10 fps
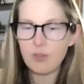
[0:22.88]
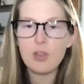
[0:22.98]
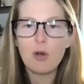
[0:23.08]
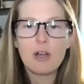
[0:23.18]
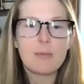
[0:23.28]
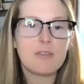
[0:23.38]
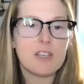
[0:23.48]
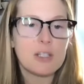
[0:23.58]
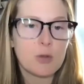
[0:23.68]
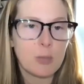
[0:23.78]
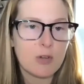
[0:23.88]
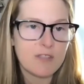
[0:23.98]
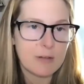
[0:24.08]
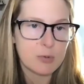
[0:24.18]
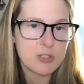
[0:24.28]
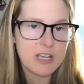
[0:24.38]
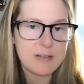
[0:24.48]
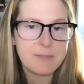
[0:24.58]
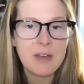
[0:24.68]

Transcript: Lower ABV, 12.5%.